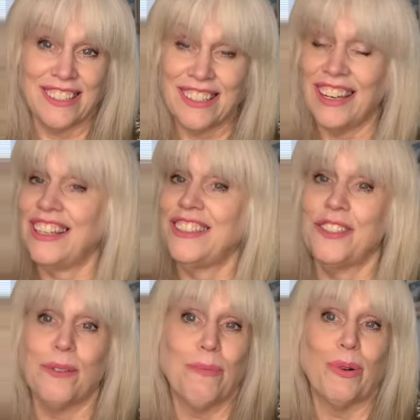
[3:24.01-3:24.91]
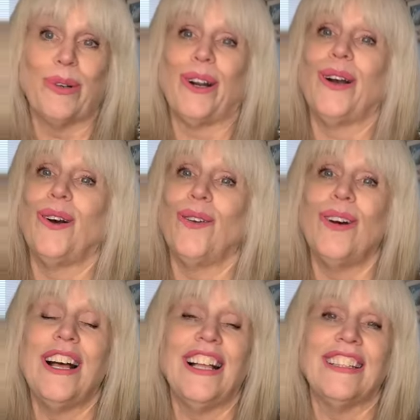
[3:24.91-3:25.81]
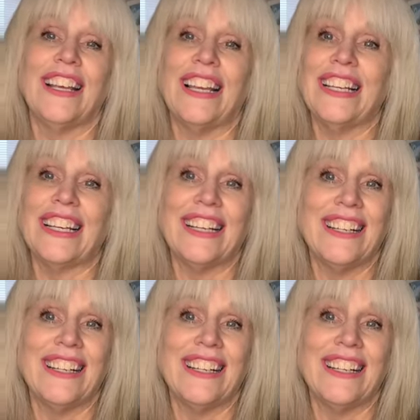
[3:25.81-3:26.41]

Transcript: touch the Boro. Like